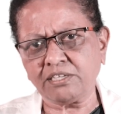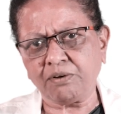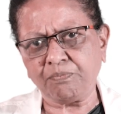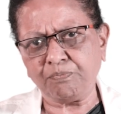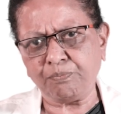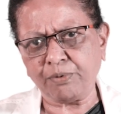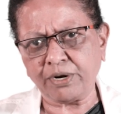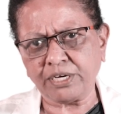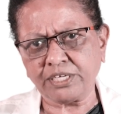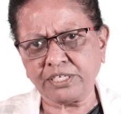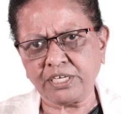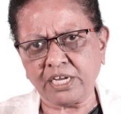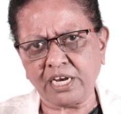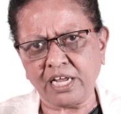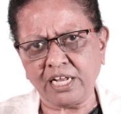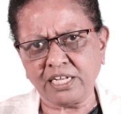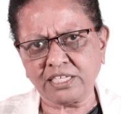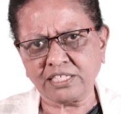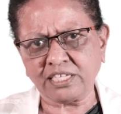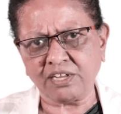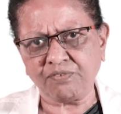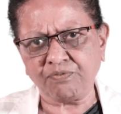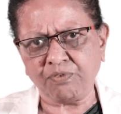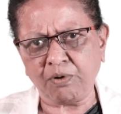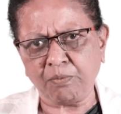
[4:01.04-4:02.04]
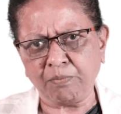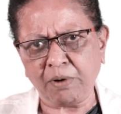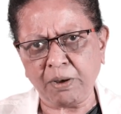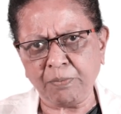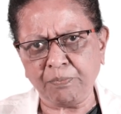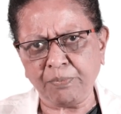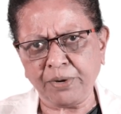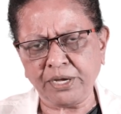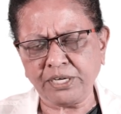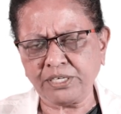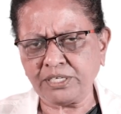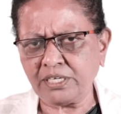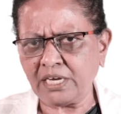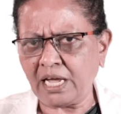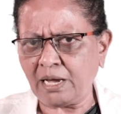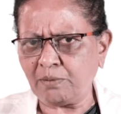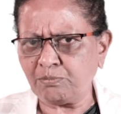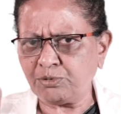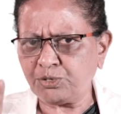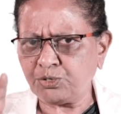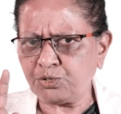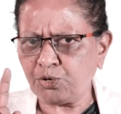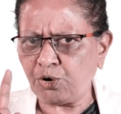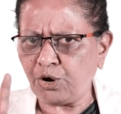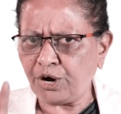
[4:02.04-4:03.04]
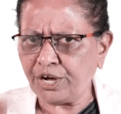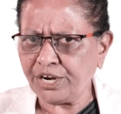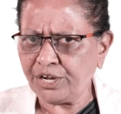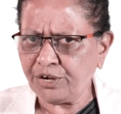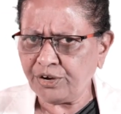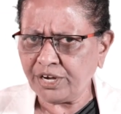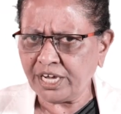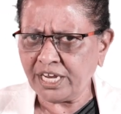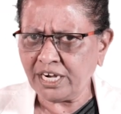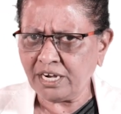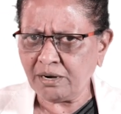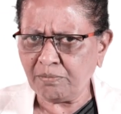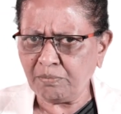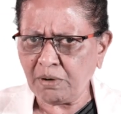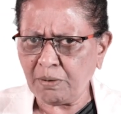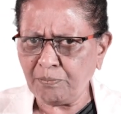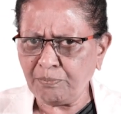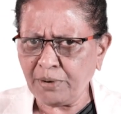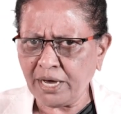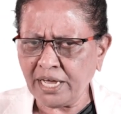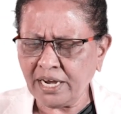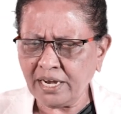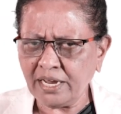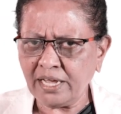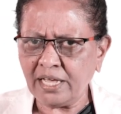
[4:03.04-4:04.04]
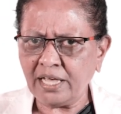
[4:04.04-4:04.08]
of pressure ulcer for my patient. I'm sure you can remember.